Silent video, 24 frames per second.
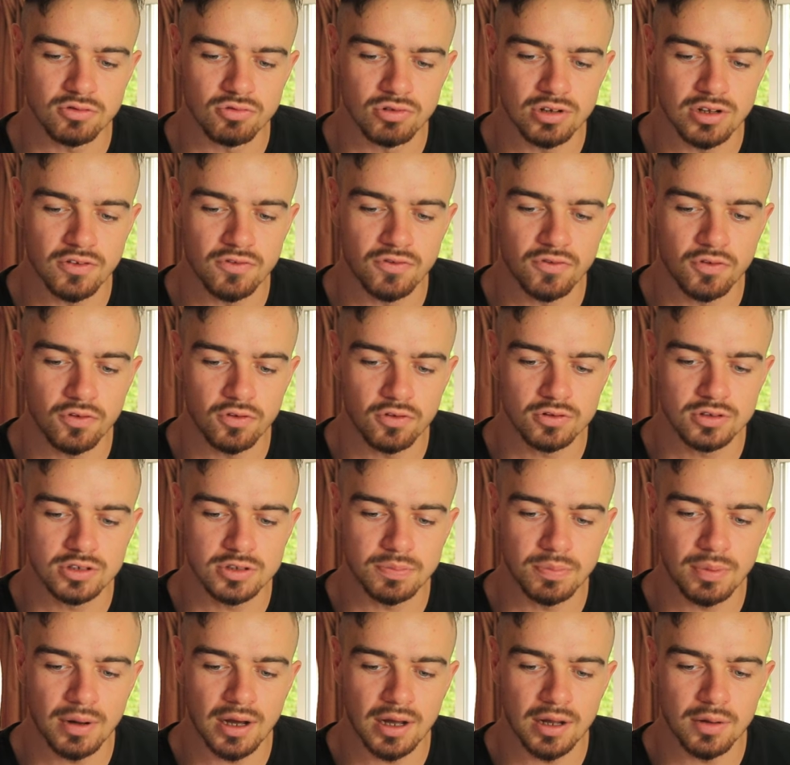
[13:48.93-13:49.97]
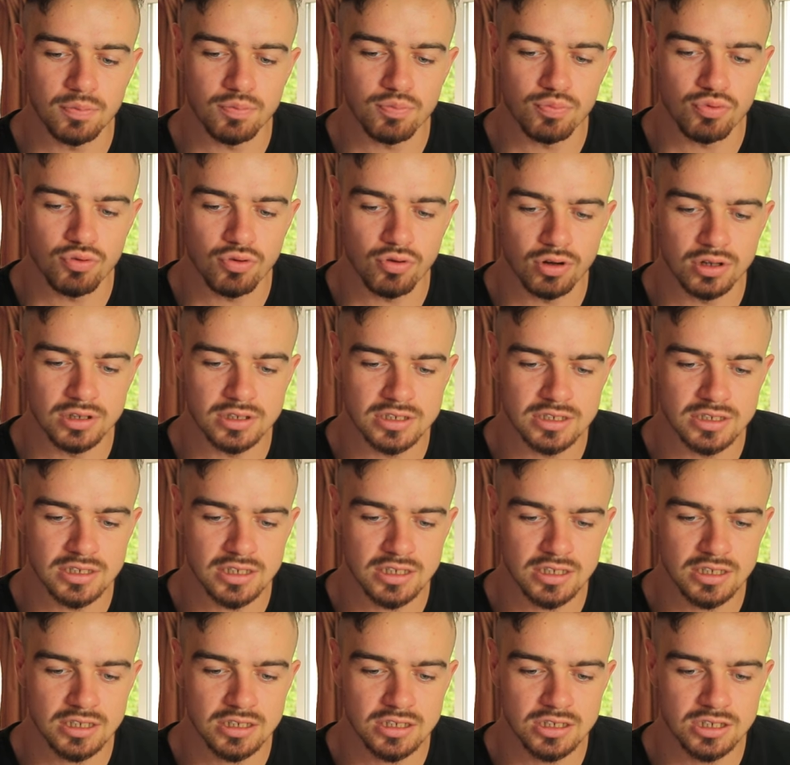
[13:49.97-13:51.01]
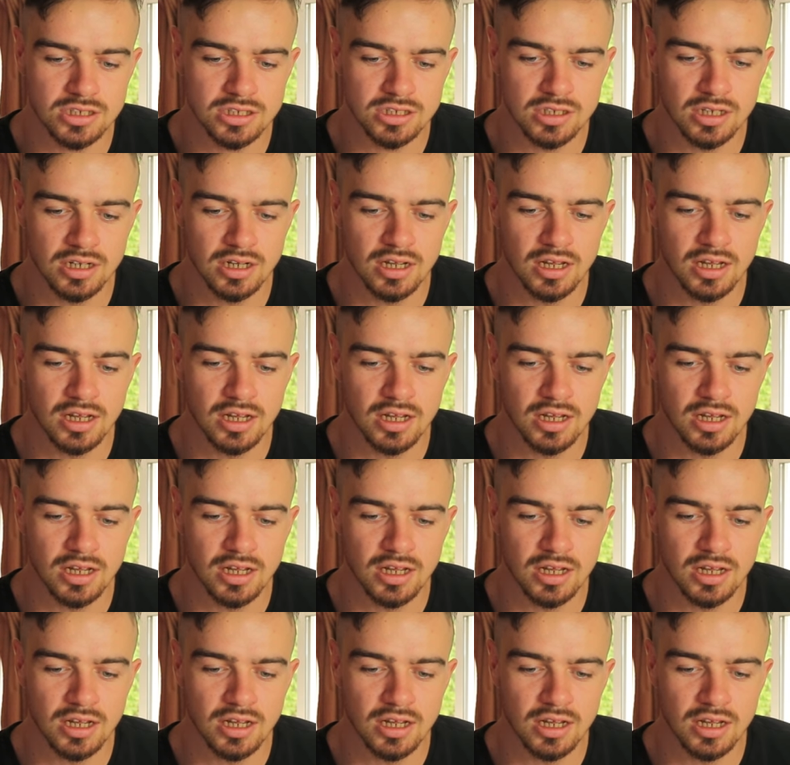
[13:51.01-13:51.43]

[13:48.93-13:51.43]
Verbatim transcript: reinforced by prestige